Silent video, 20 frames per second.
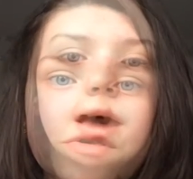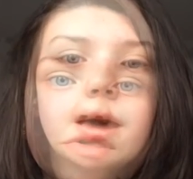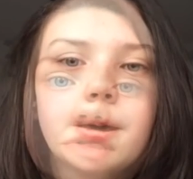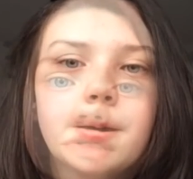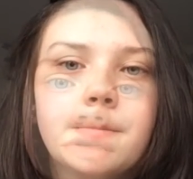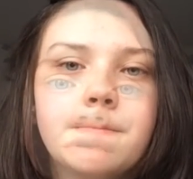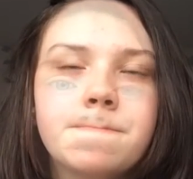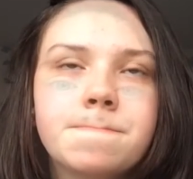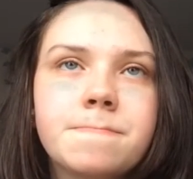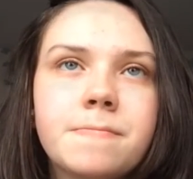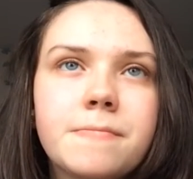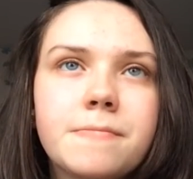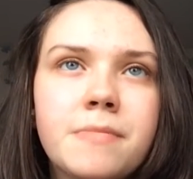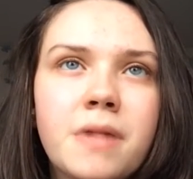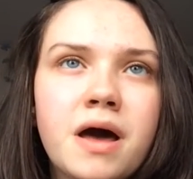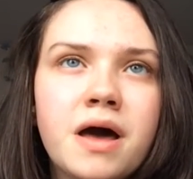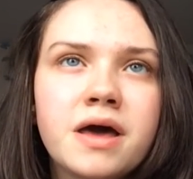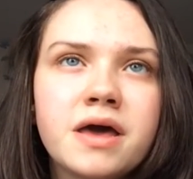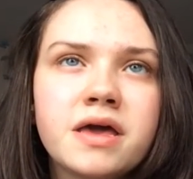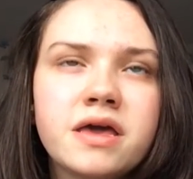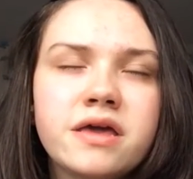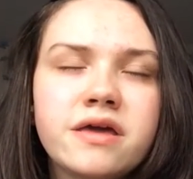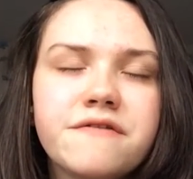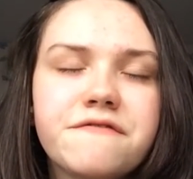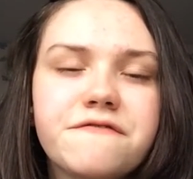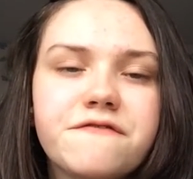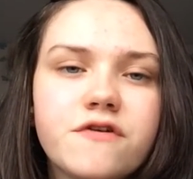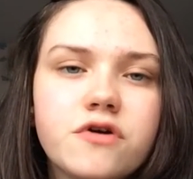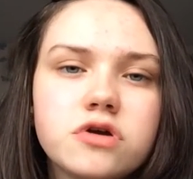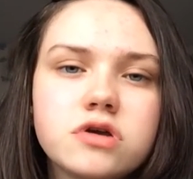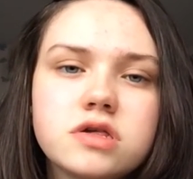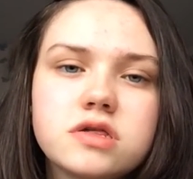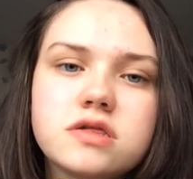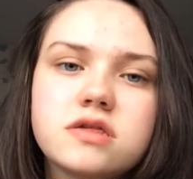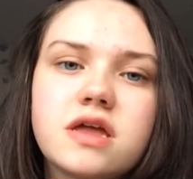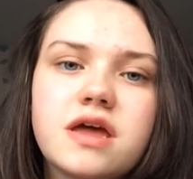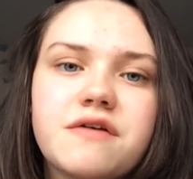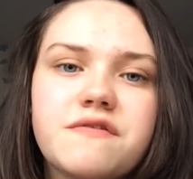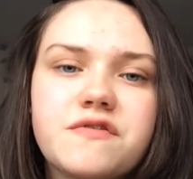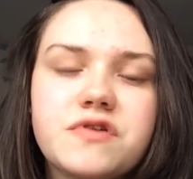Um, my
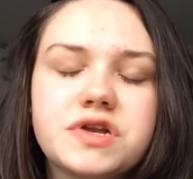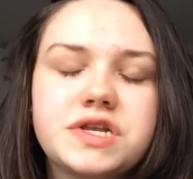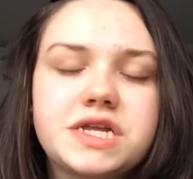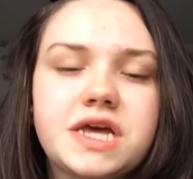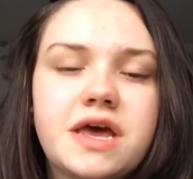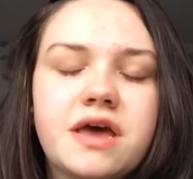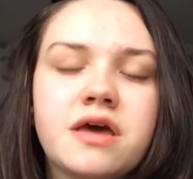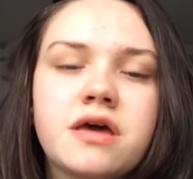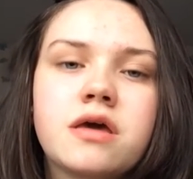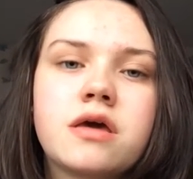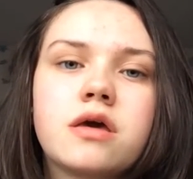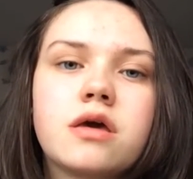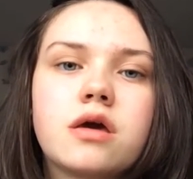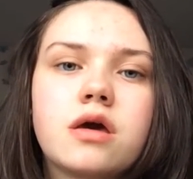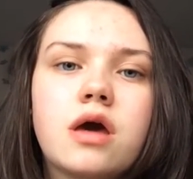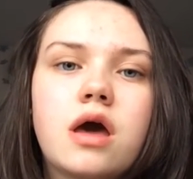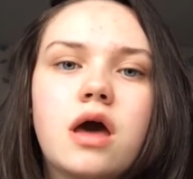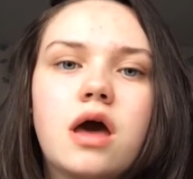first ever tic,